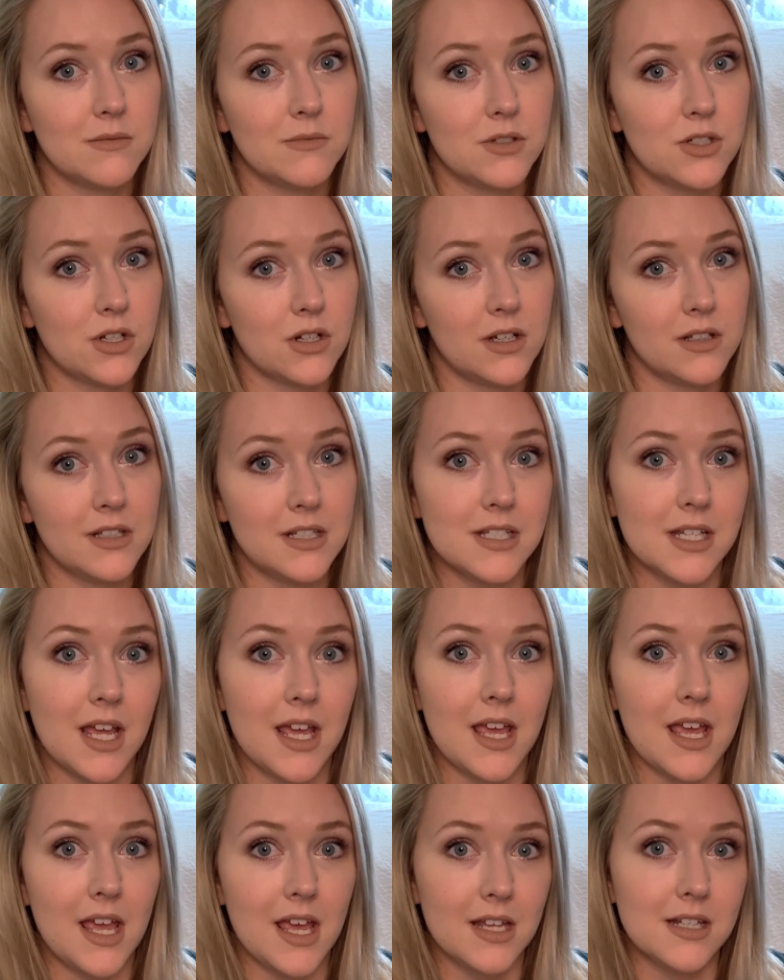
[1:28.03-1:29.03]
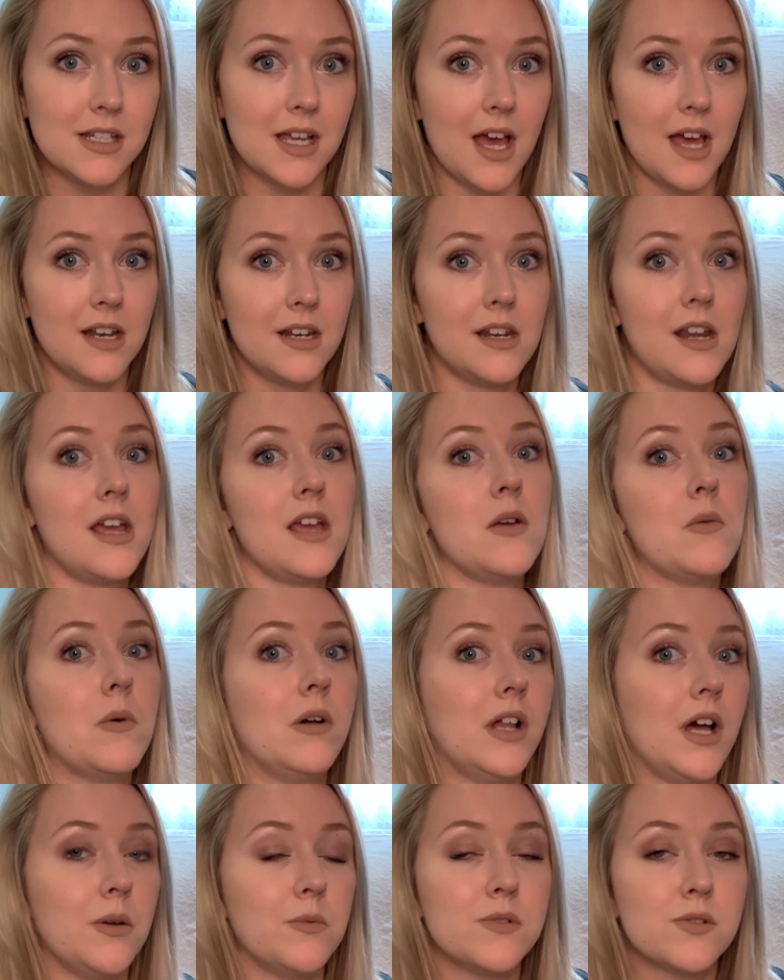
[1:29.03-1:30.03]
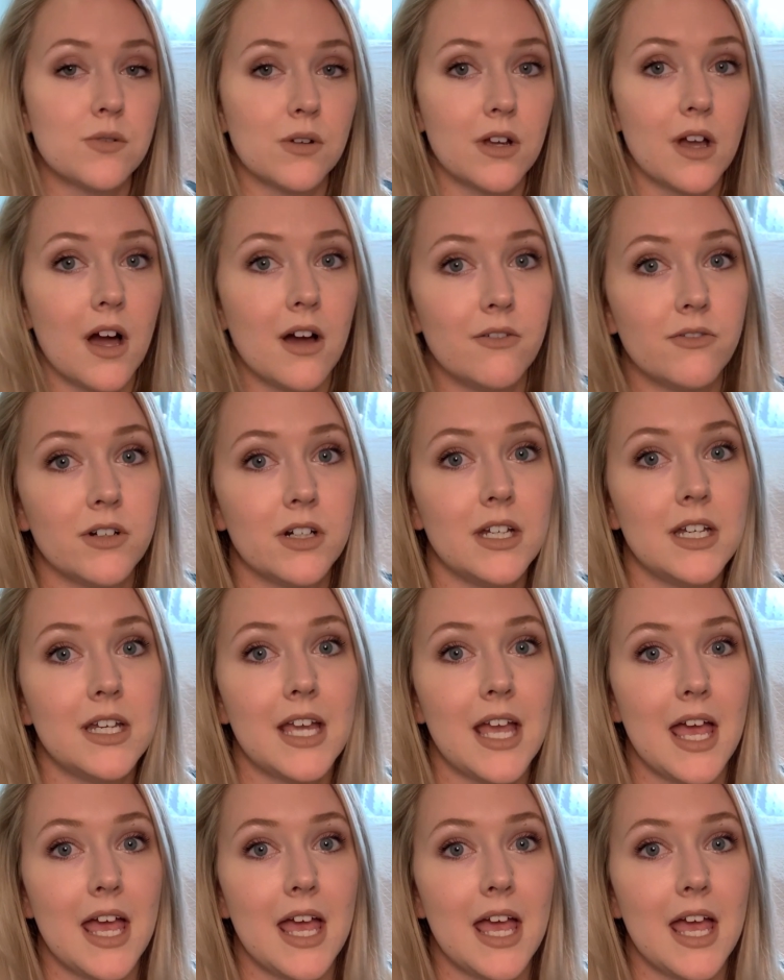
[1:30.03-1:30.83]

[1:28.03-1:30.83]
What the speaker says: during the day and at night while I was recovering,